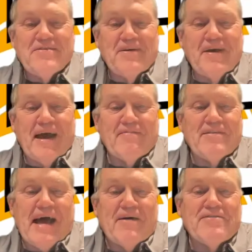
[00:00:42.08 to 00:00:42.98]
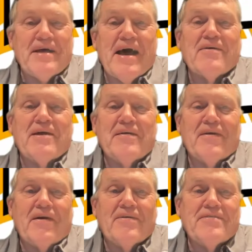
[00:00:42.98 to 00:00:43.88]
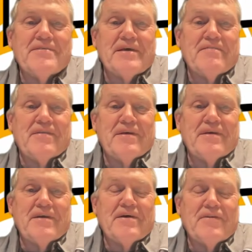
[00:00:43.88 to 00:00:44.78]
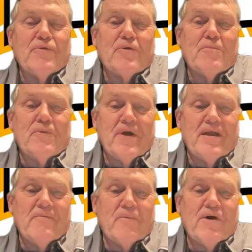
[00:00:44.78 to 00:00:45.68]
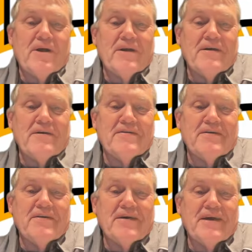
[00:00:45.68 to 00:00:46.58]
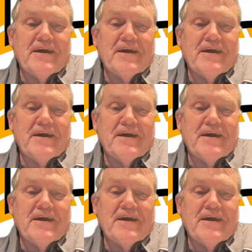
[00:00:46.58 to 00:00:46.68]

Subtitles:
see you have the Dallastown gear on instead of the normal red and white on tonight.